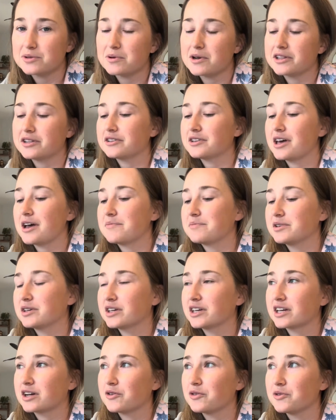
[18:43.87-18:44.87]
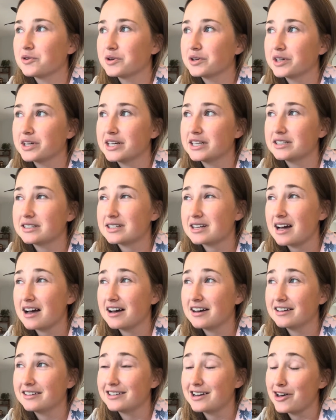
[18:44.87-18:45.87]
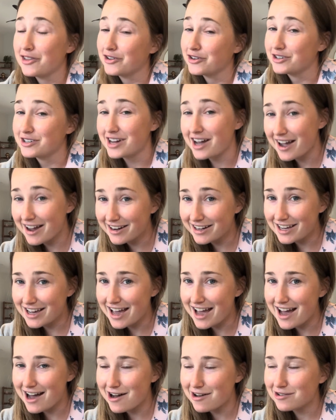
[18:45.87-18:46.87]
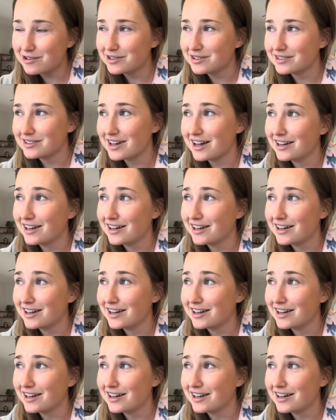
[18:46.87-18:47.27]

Whether that be like a really another tiny house.